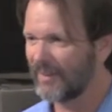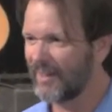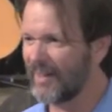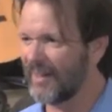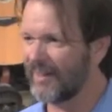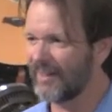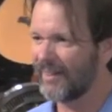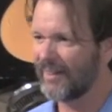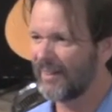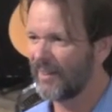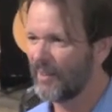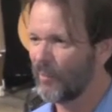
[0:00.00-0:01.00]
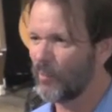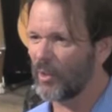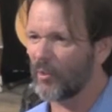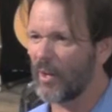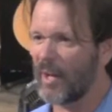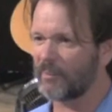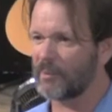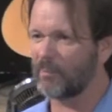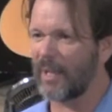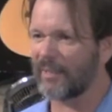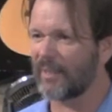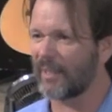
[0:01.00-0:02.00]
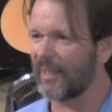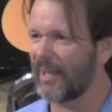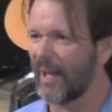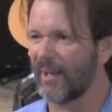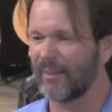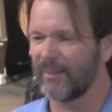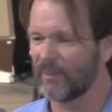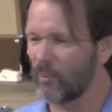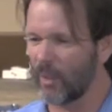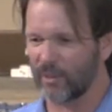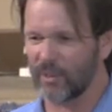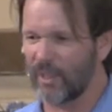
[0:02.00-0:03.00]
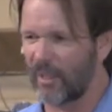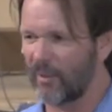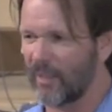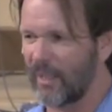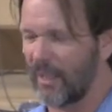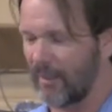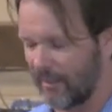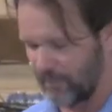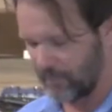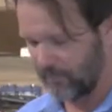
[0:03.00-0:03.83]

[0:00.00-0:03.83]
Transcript: Huh? One crab's about to get out. Watch, they don't get out.